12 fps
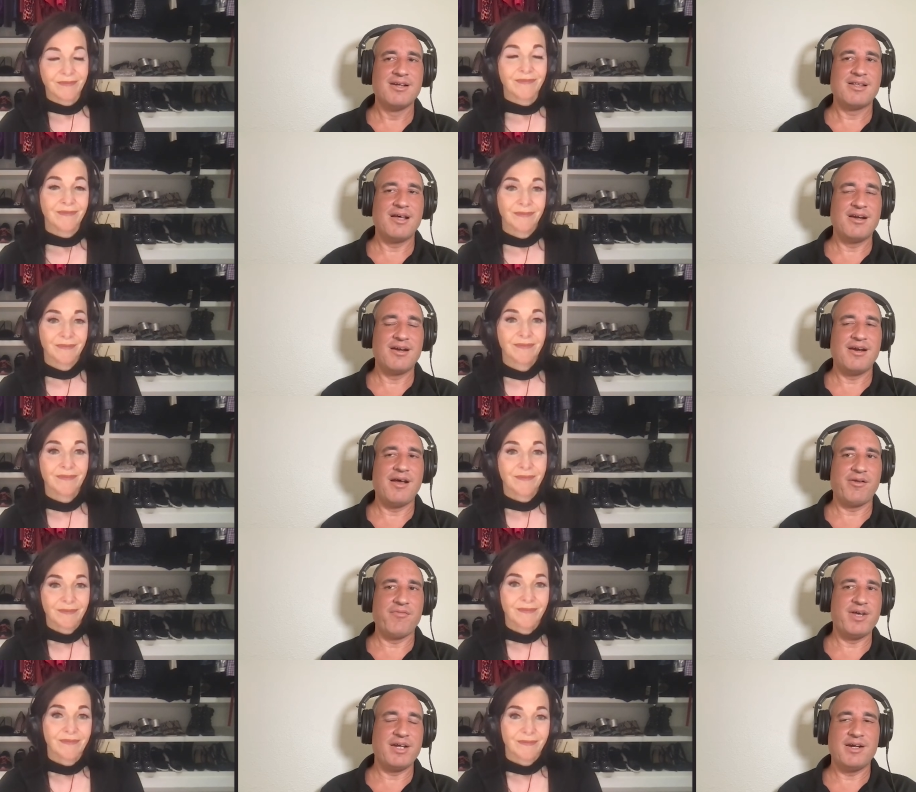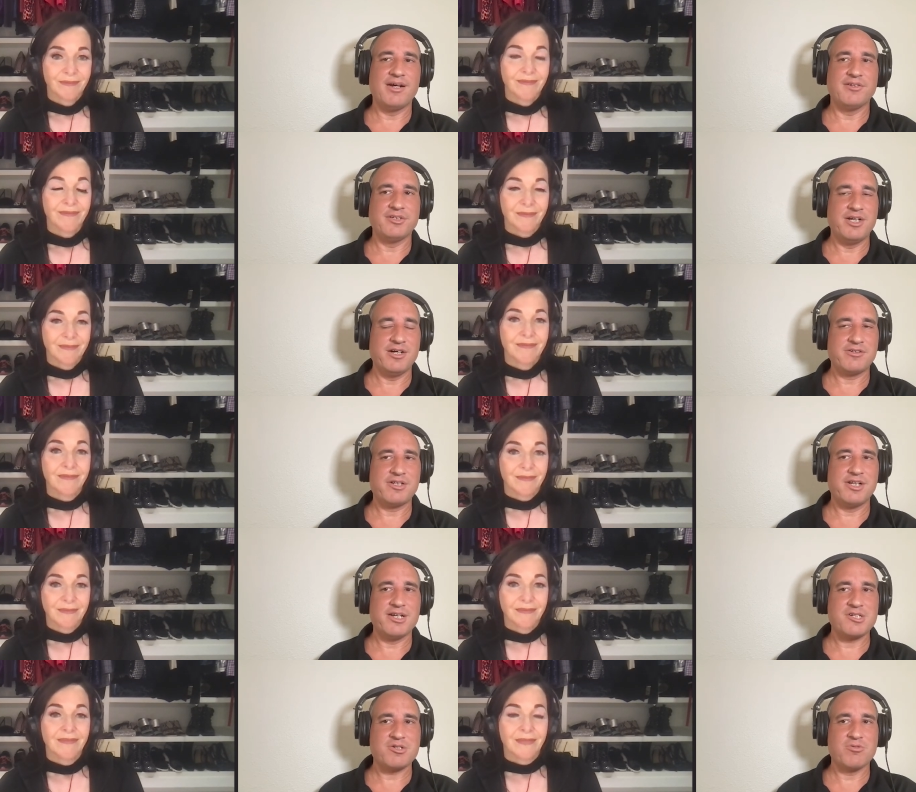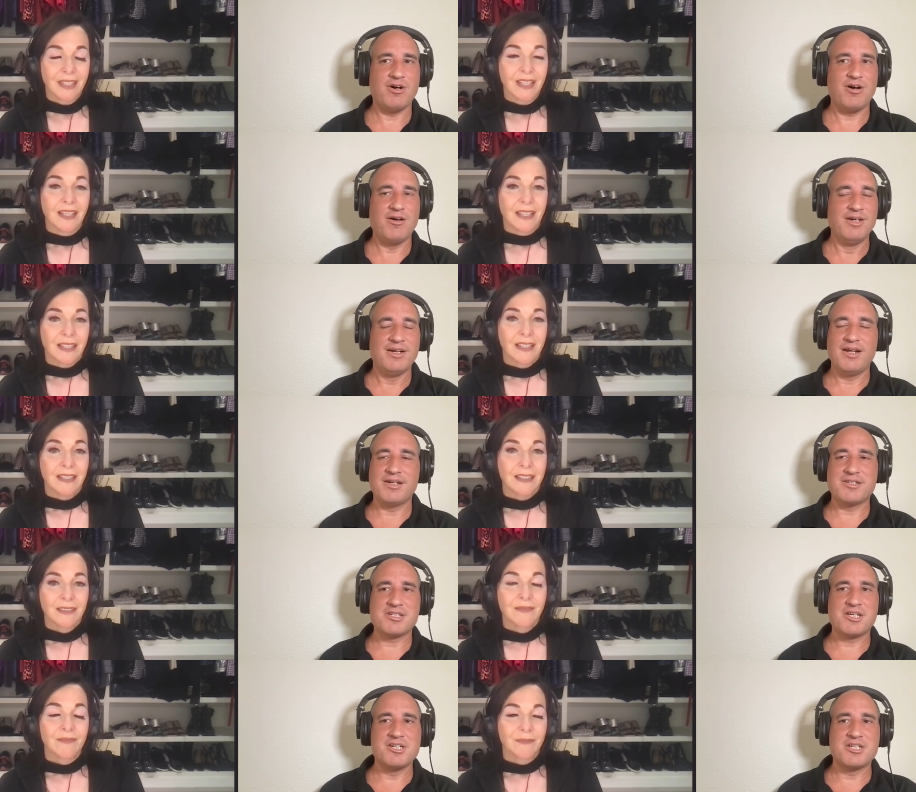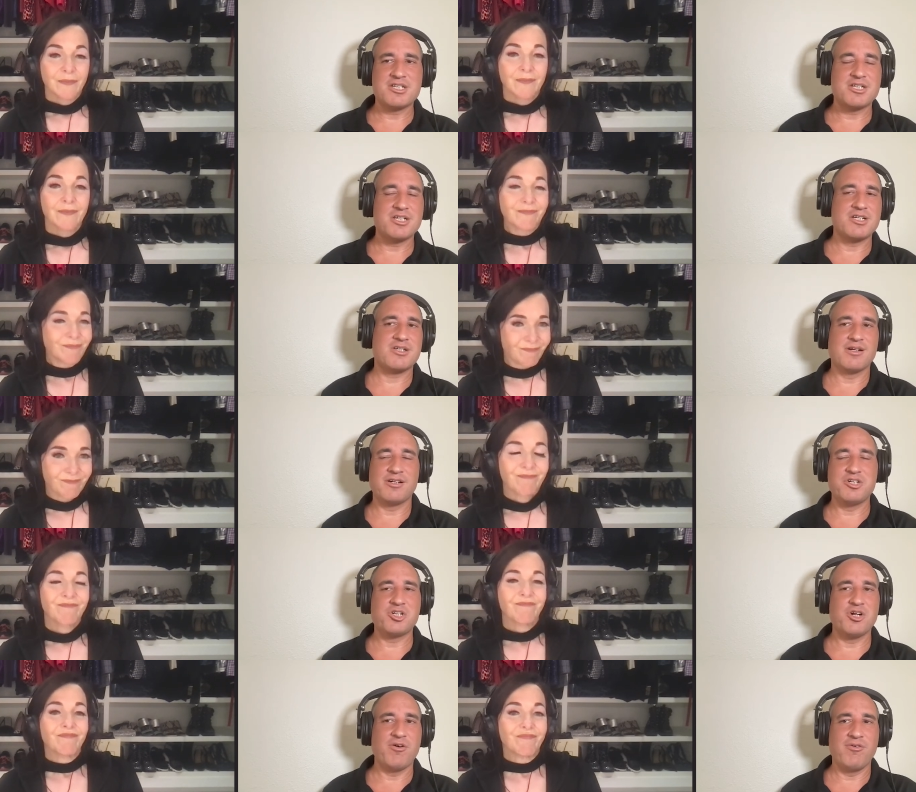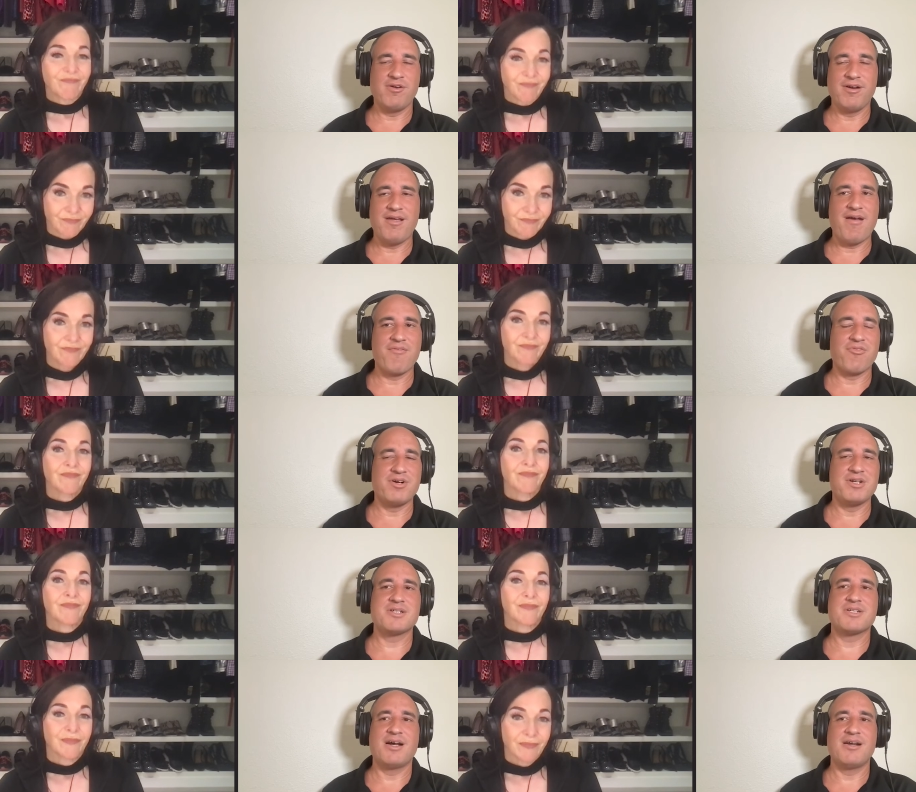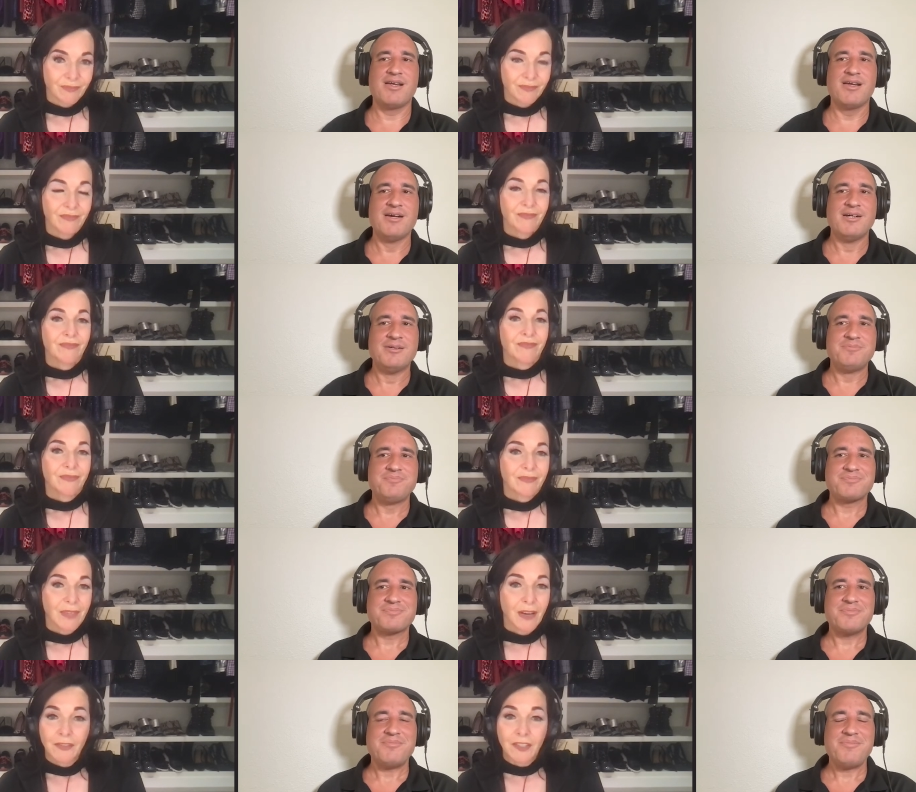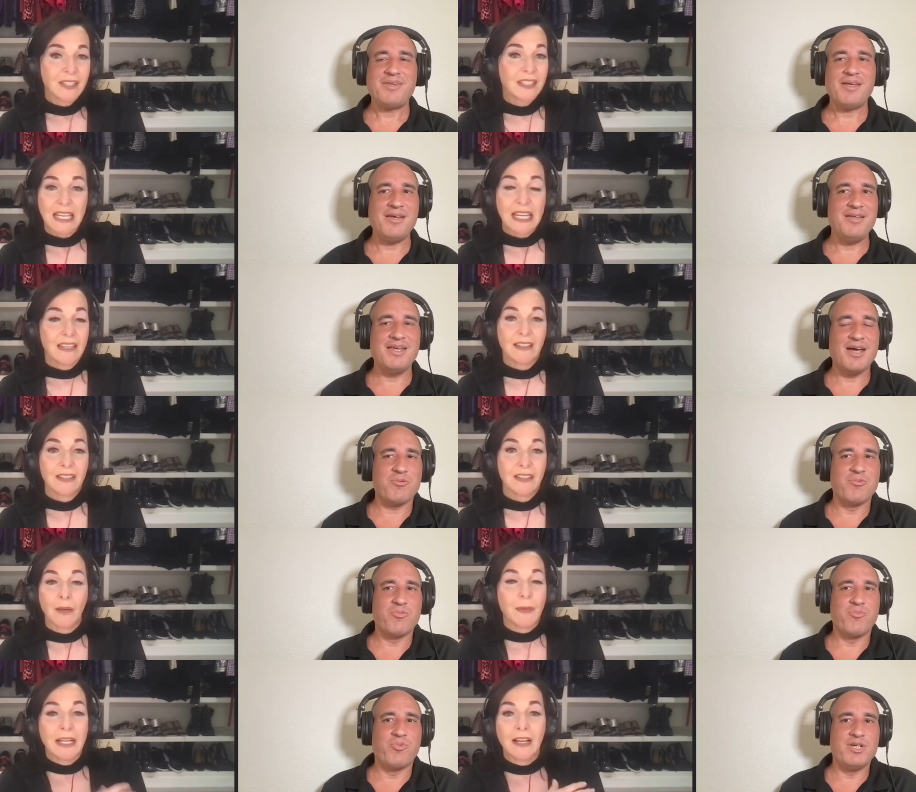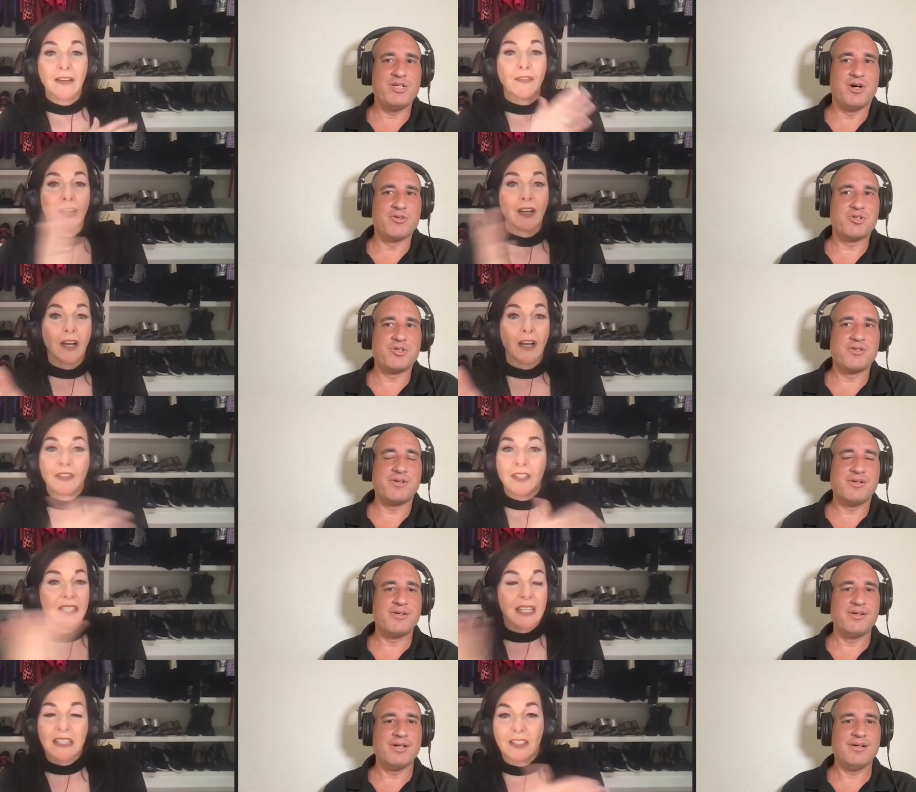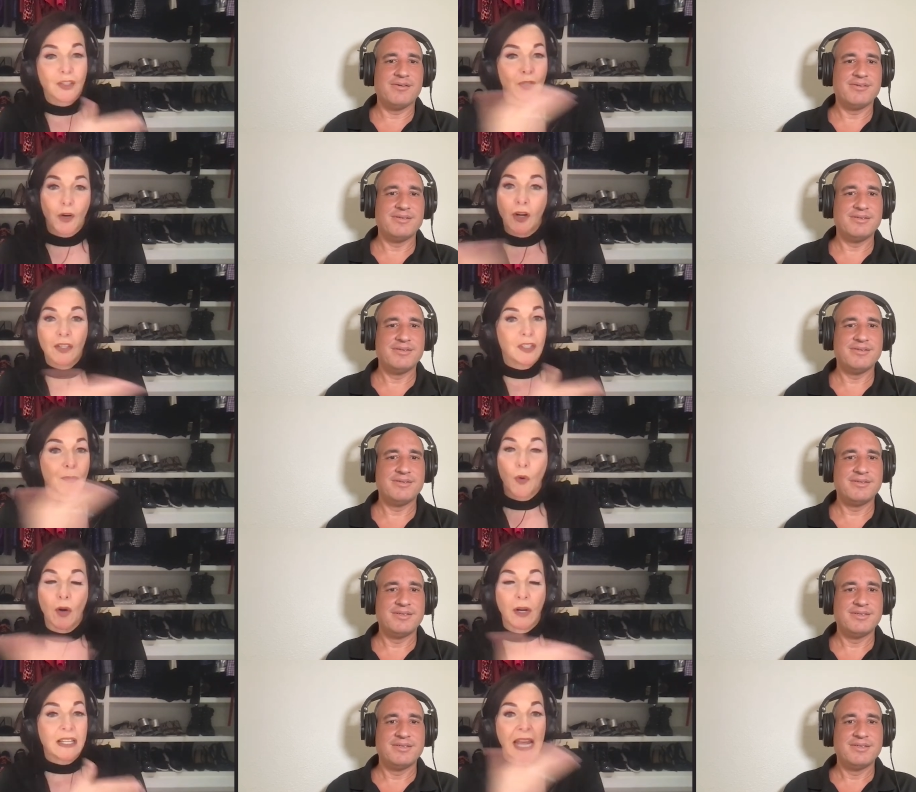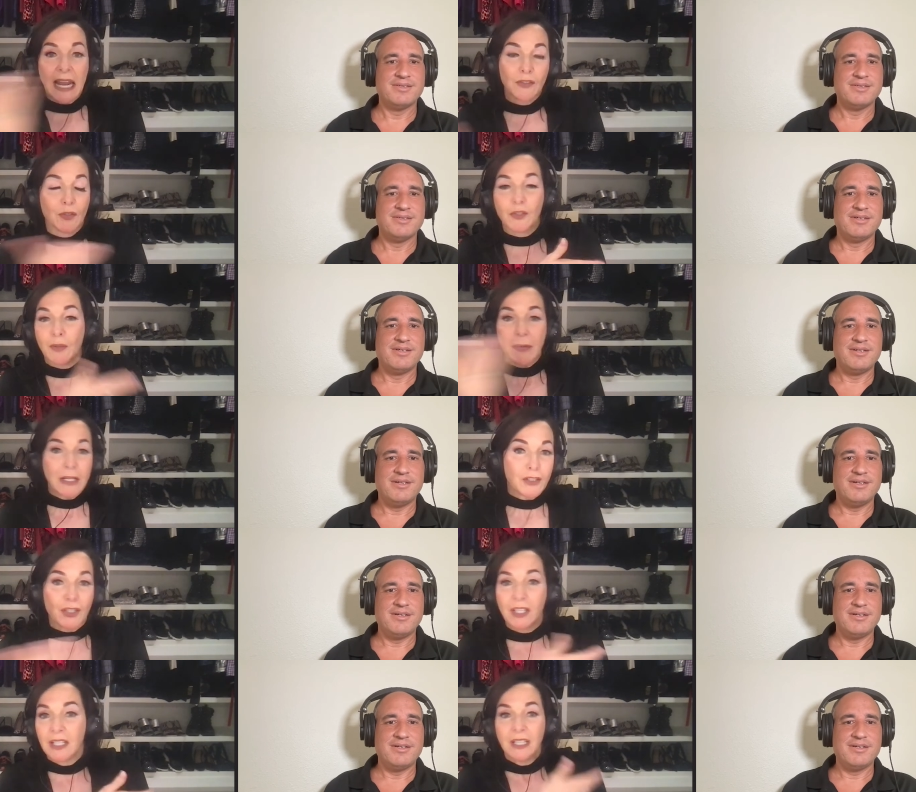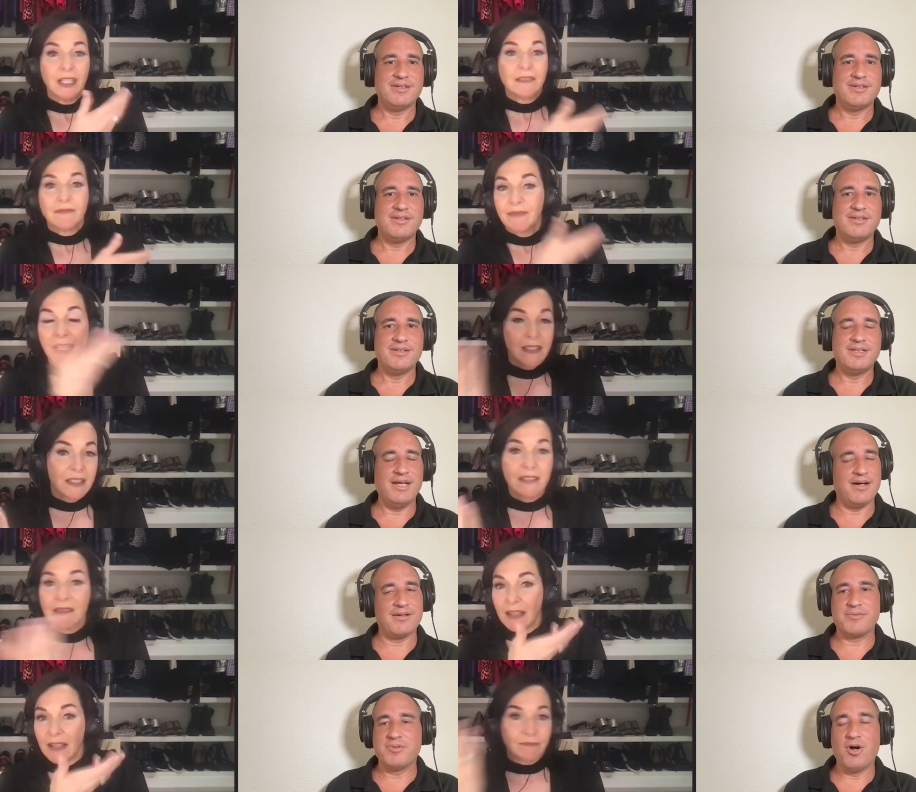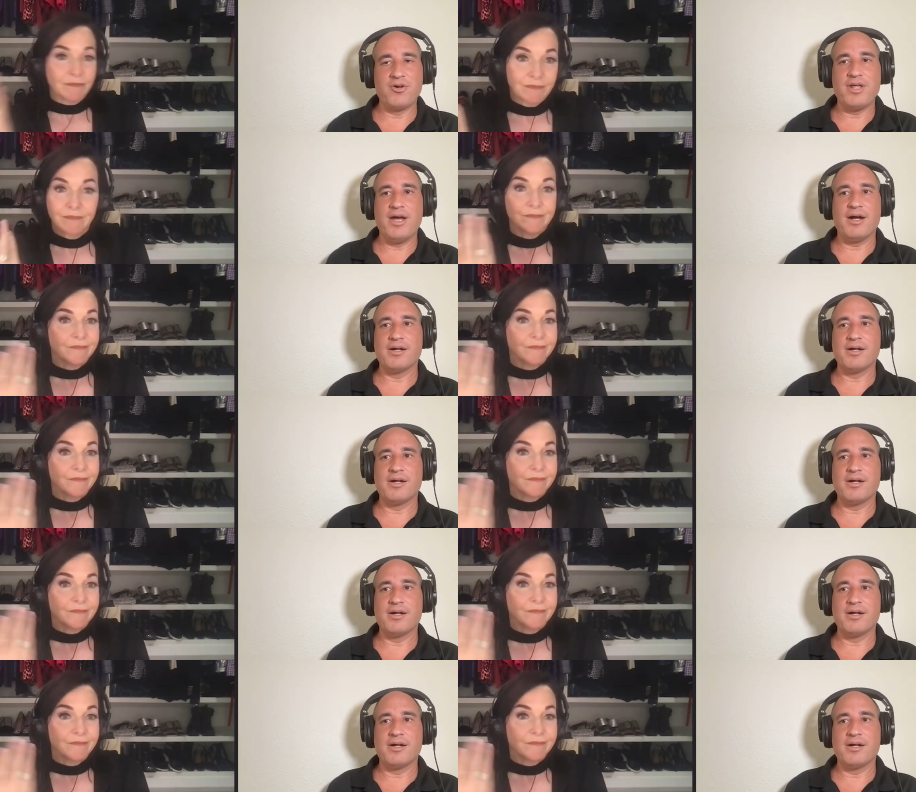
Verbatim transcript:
Speaker 1: than an elevated ldl cholesterol it's consistently shown in every study
Speaker 2: of disease. Yet, I mean, of, of, diseases yeah. across the board, cancer, dementia,
Speaker 1: it's... yeah. Oh, yeah.